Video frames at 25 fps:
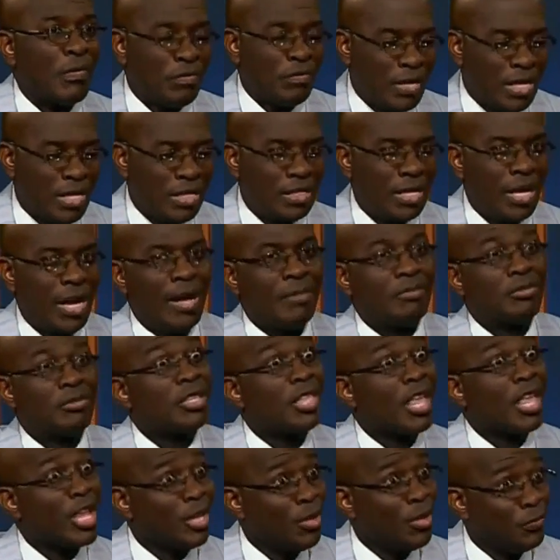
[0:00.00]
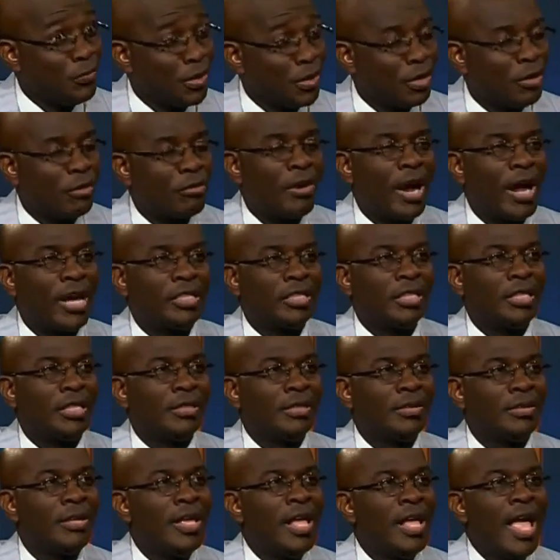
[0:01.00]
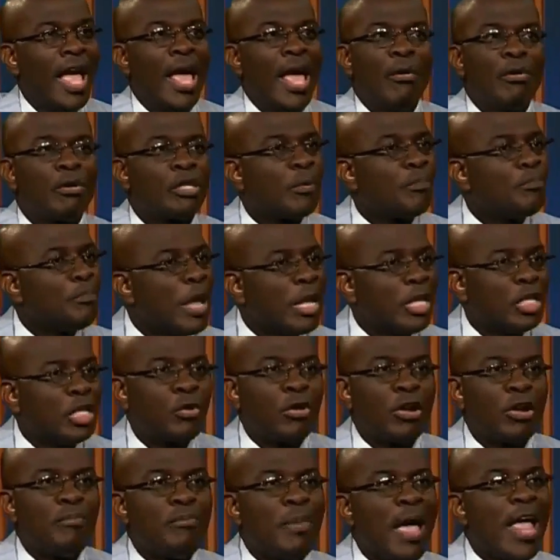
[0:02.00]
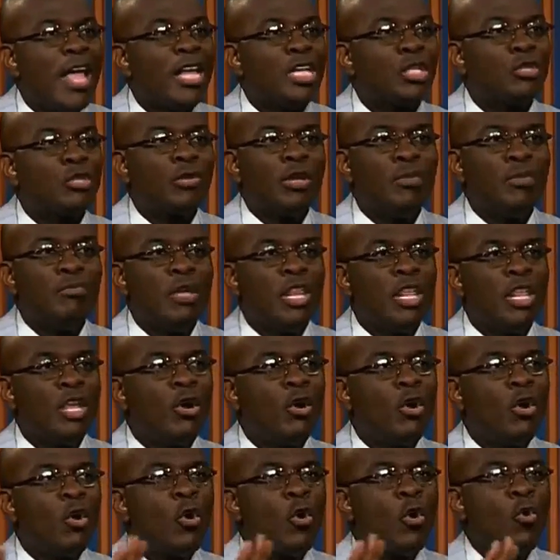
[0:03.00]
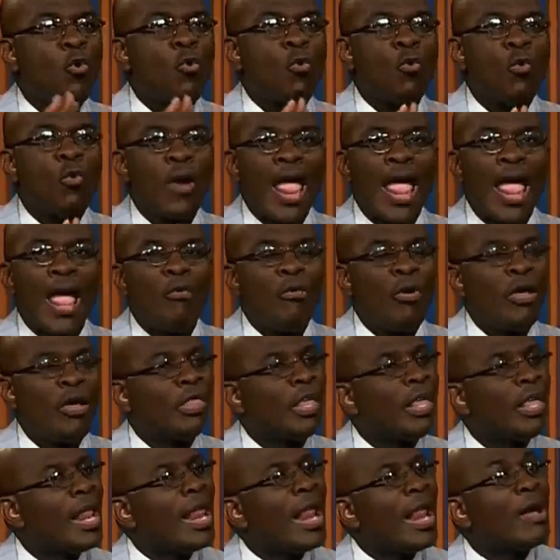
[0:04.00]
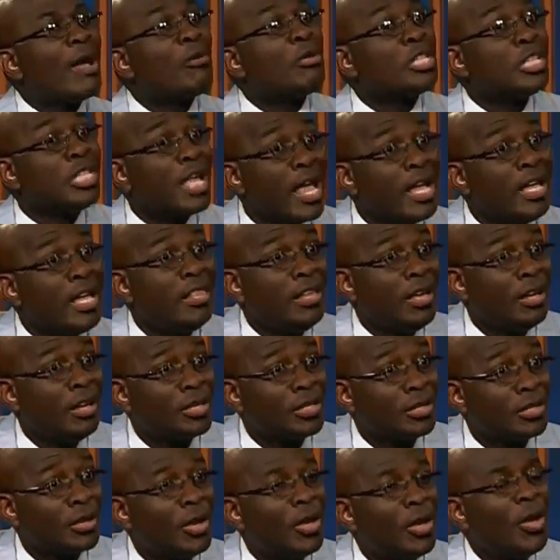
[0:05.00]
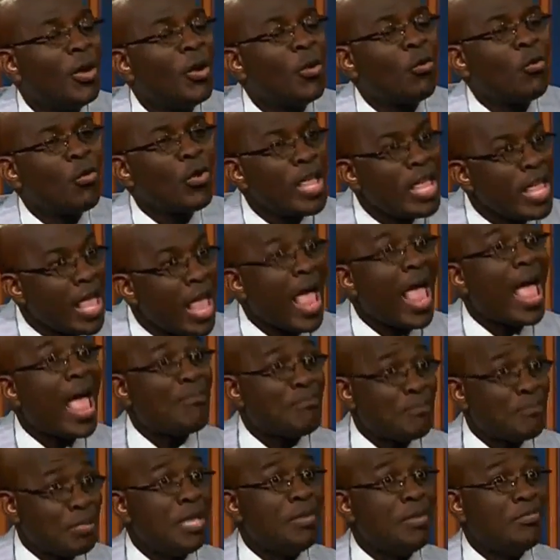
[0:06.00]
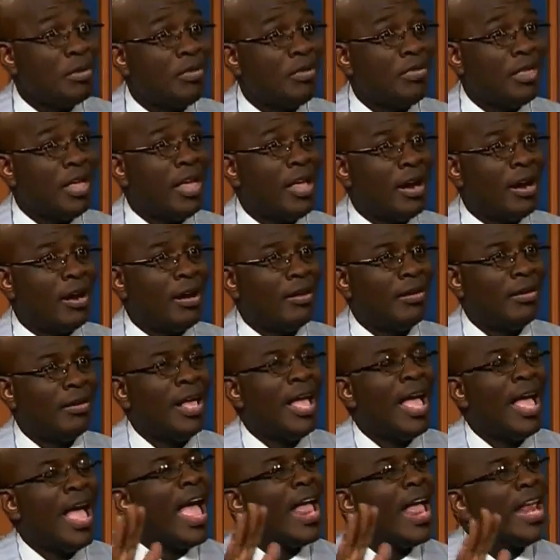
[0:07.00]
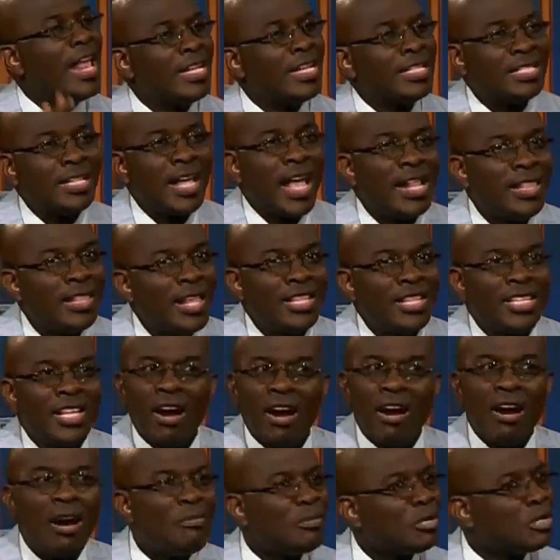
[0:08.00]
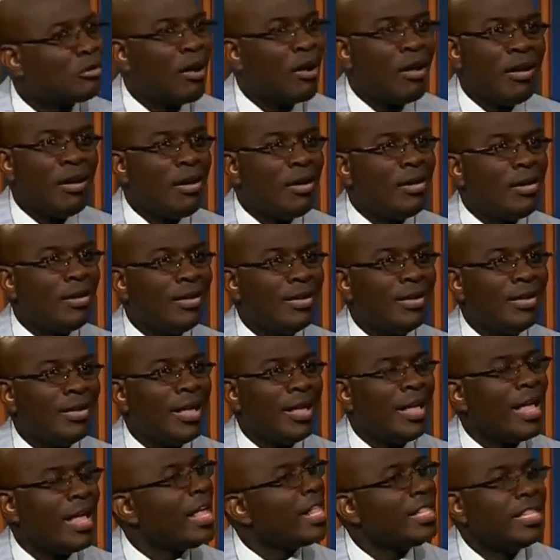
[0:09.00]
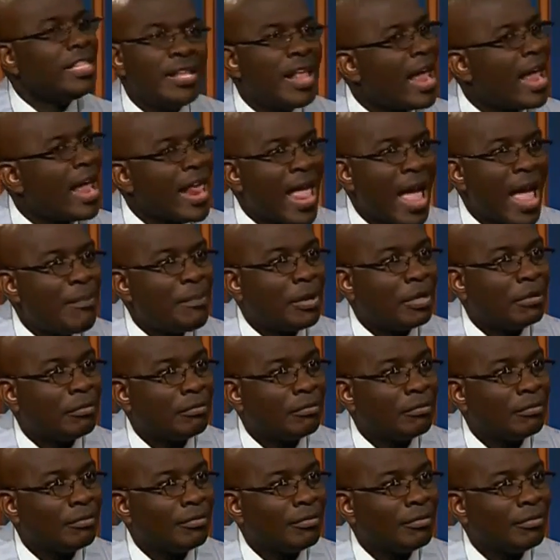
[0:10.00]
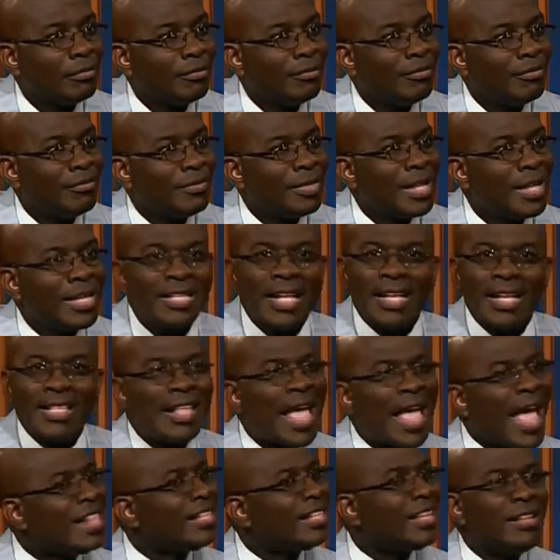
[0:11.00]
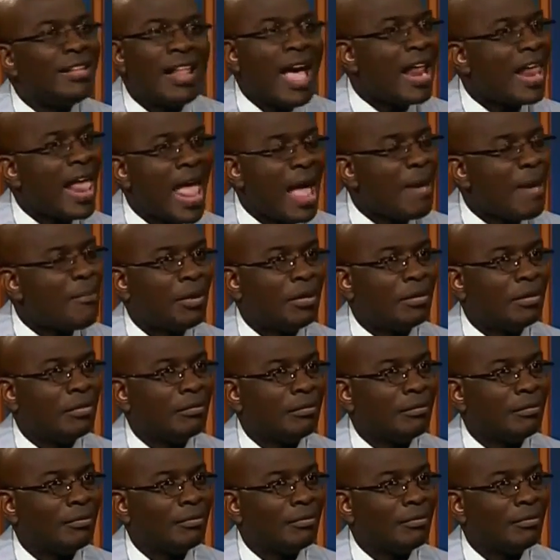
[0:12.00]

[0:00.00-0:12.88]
15 times. Thank you for the correction. And it was a big story. The mainstream media ran with it, and I will tell you this. We had people there, and they said, Armstrong, it did not happen. They said, that did not happen.